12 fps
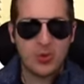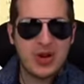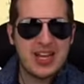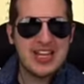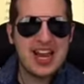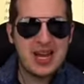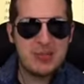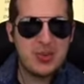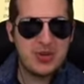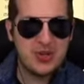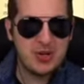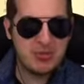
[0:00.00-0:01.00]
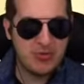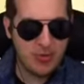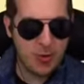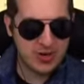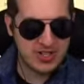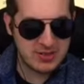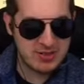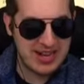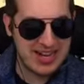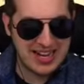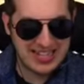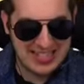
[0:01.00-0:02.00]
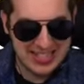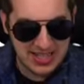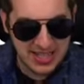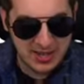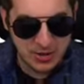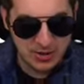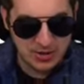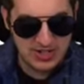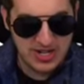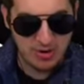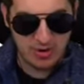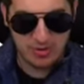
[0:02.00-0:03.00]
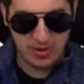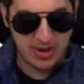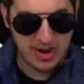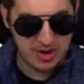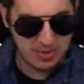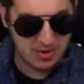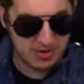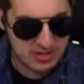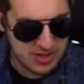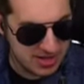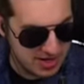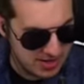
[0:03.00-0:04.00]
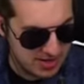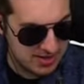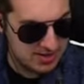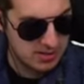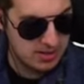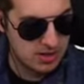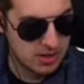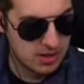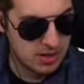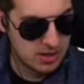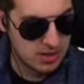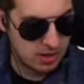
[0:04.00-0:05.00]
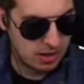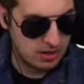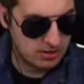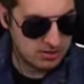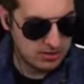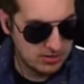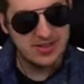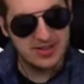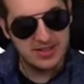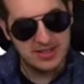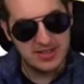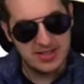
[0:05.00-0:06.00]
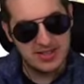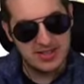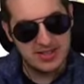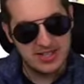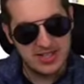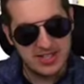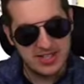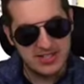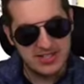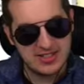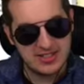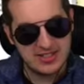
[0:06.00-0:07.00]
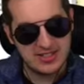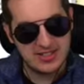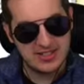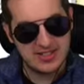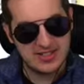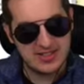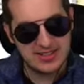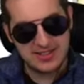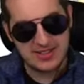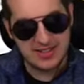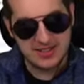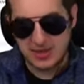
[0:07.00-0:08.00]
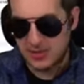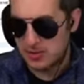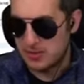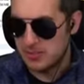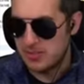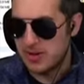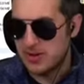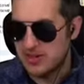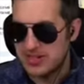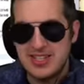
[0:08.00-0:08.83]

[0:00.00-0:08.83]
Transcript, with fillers: I really gotta put some force behind it. They're terrible animals. Oh. Okay, they're like, ah. That's a little bit better.